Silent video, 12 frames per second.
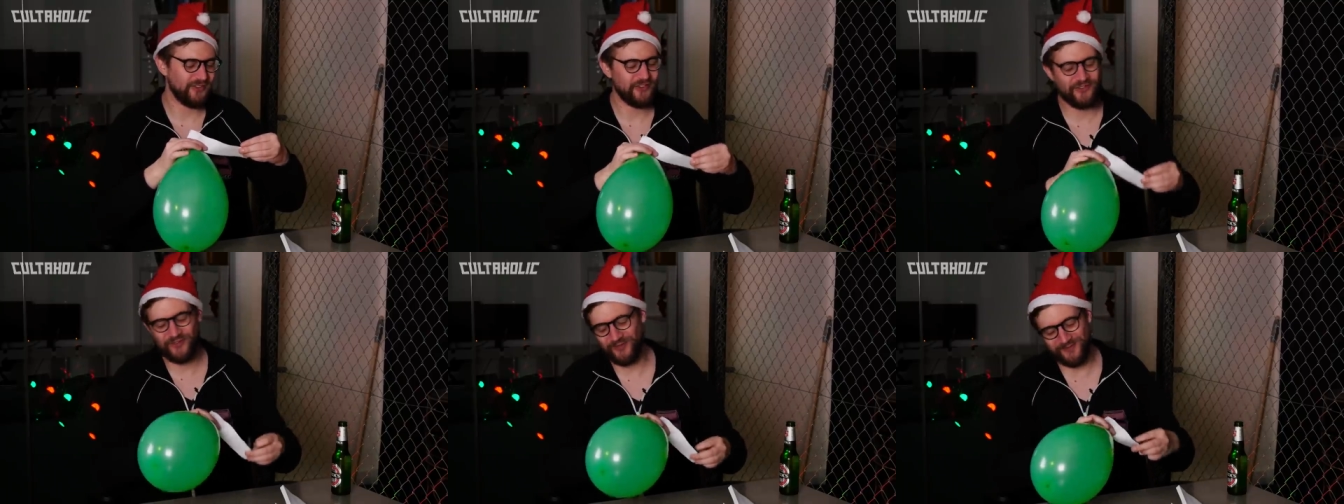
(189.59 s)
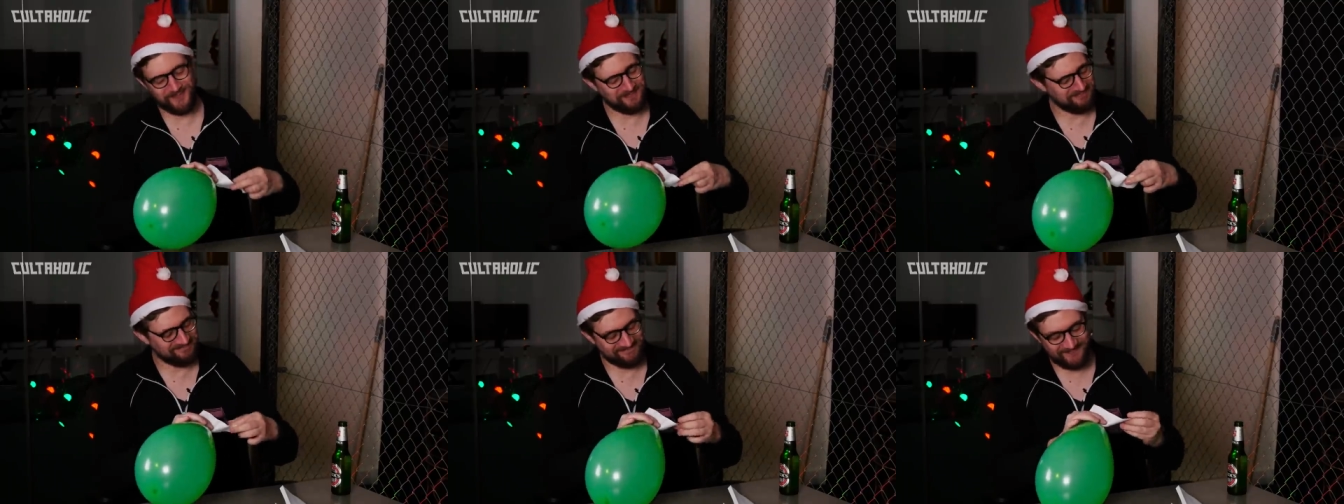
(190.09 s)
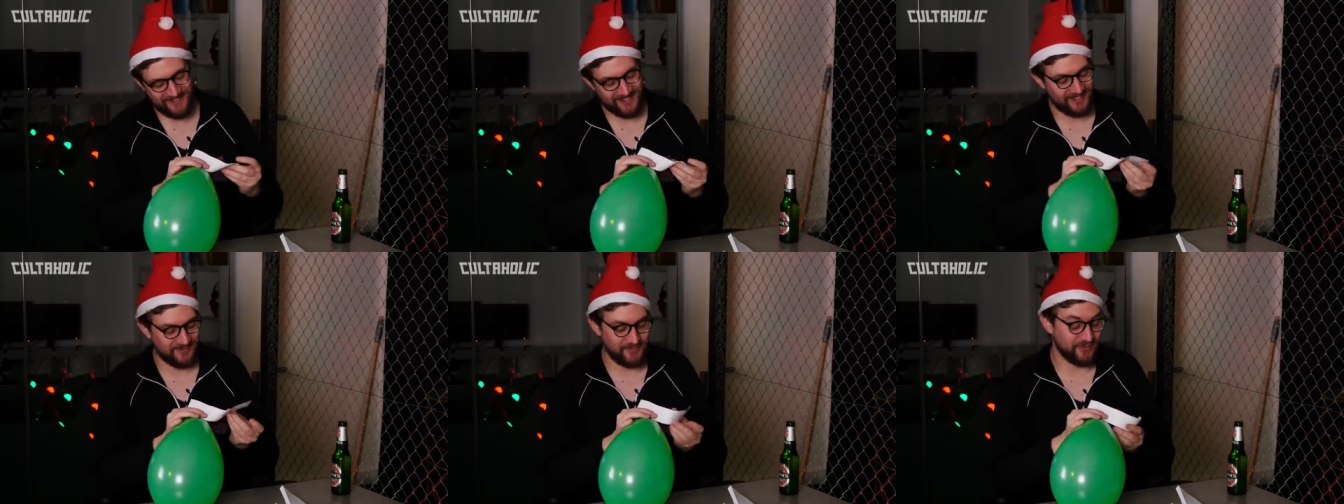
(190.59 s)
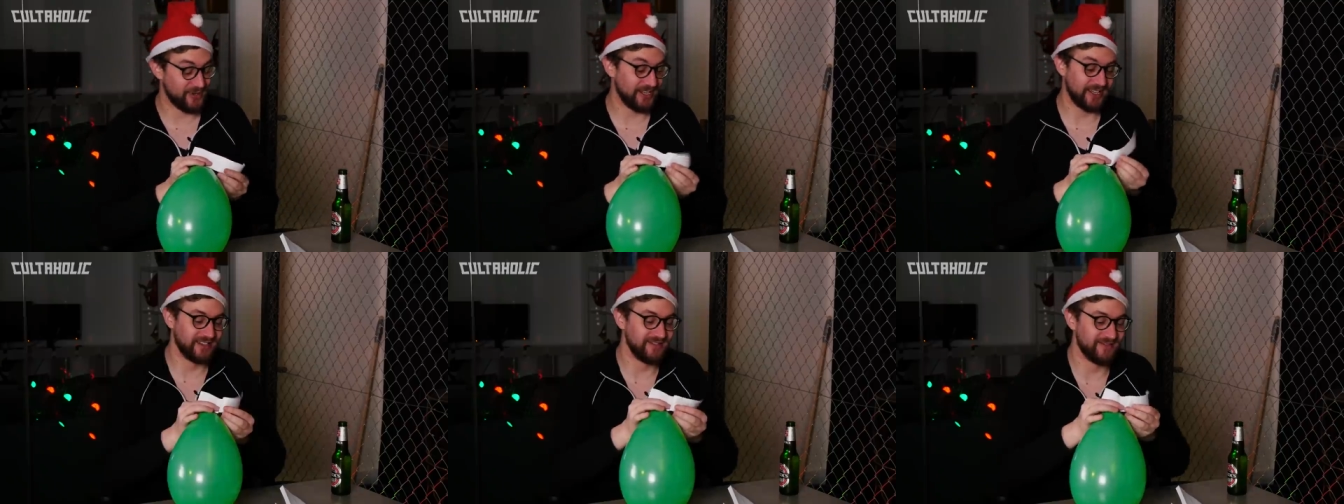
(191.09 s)
for f
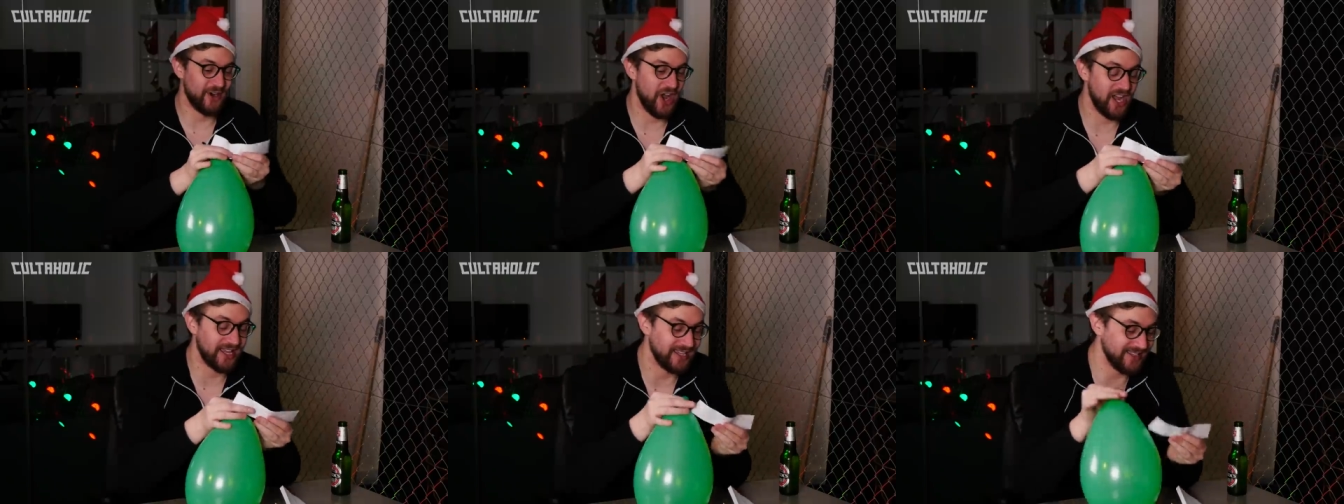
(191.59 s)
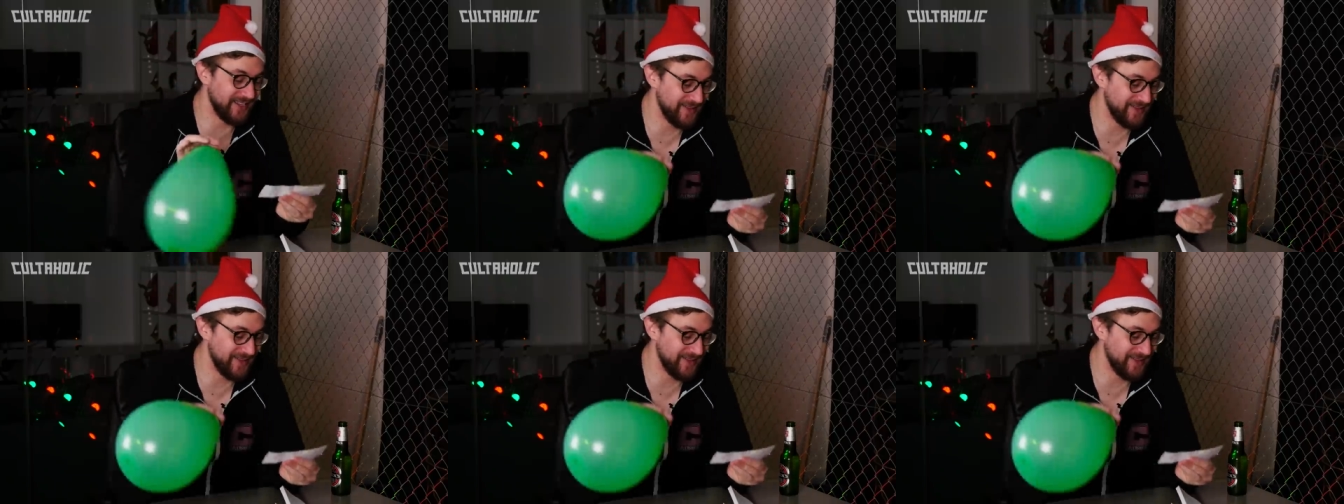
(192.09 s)
brilliant. Right.